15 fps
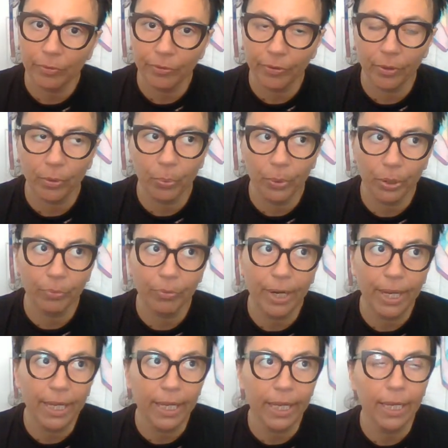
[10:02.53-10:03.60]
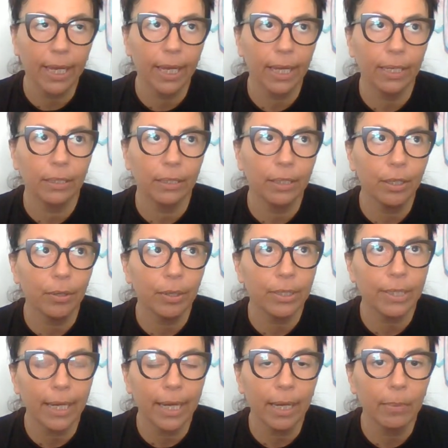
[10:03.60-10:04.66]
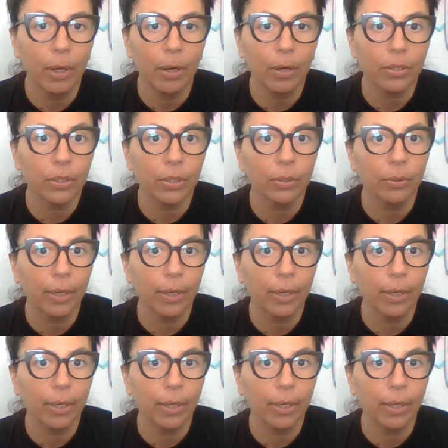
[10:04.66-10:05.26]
for with Reiki and, you know, because I am also